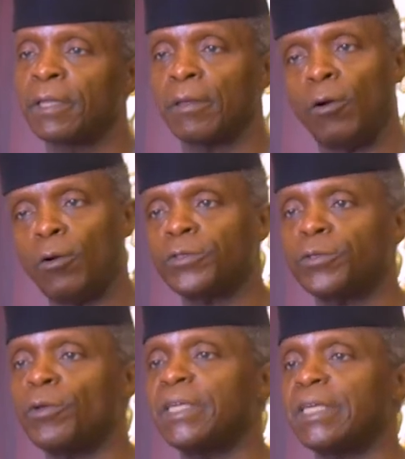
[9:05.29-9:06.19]

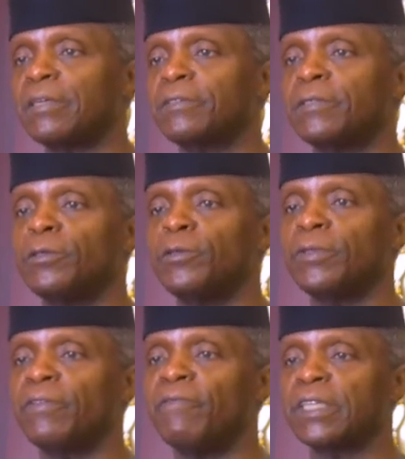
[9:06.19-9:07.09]
Also, the National
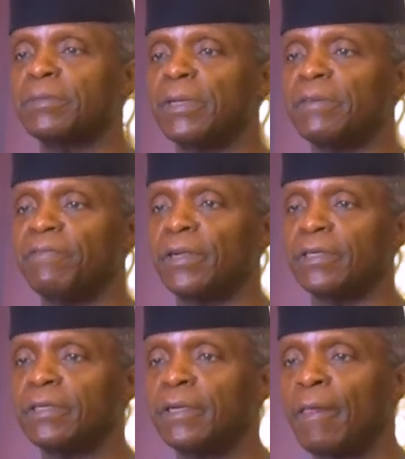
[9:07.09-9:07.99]
Youth Investment
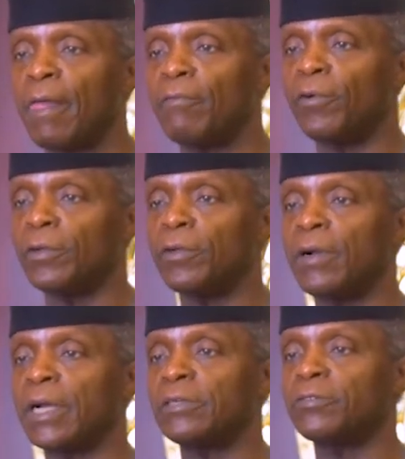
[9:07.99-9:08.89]
Fund for
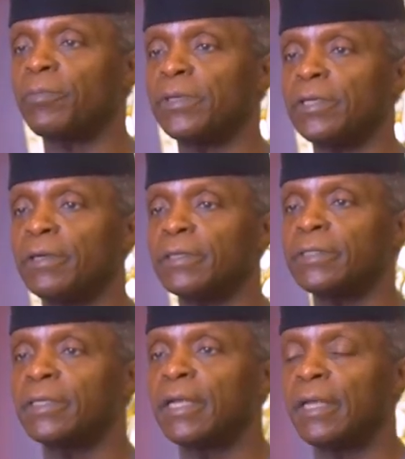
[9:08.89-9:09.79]
young
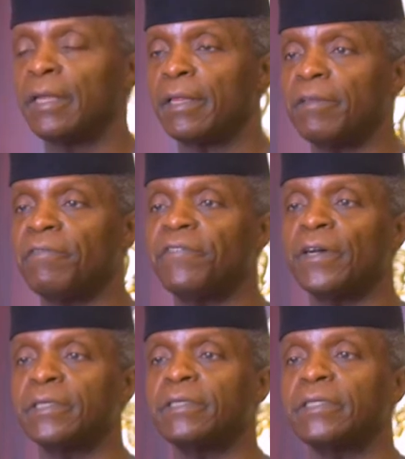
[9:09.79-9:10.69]
entrepreneurs. The
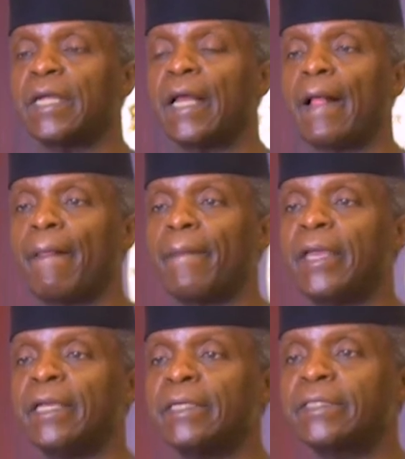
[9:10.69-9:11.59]
fund uh,
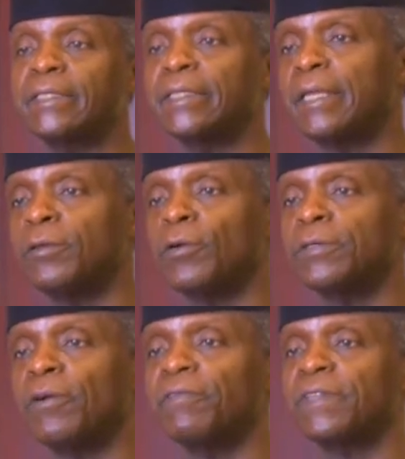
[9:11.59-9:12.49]
is in the
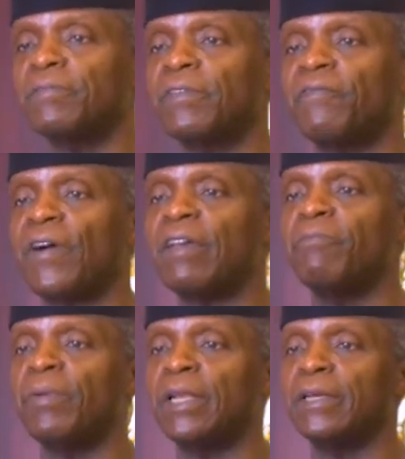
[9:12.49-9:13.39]
order of
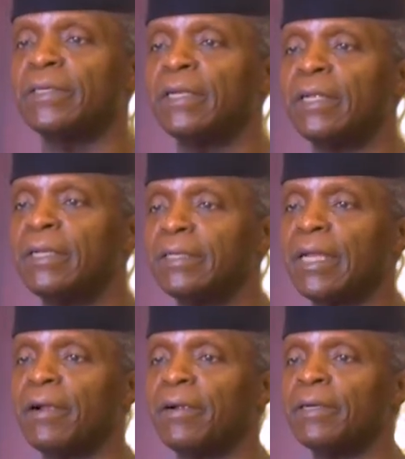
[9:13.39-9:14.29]
75 billion
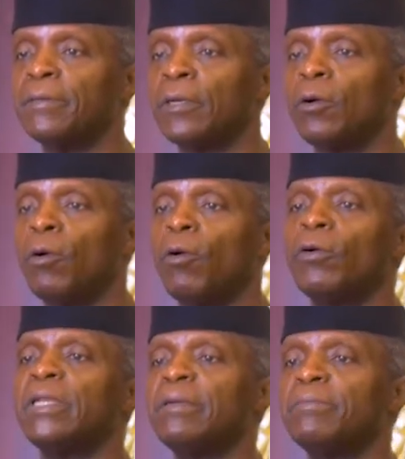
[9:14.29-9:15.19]
naira
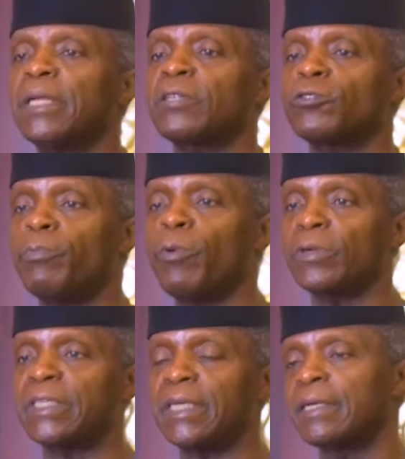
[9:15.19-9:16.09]
all aimed at
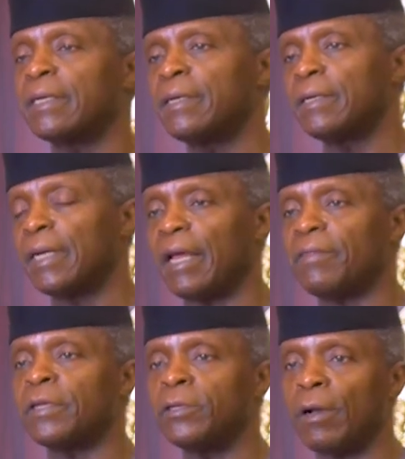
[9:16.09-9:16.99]
supporting uh,
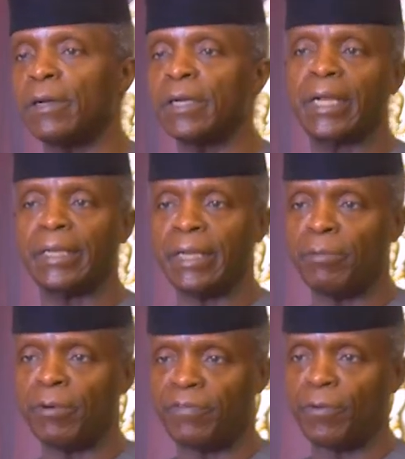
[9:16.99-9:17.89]
the young
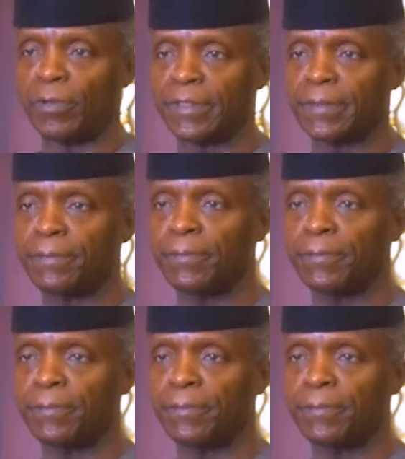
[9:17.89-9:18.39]
labor force.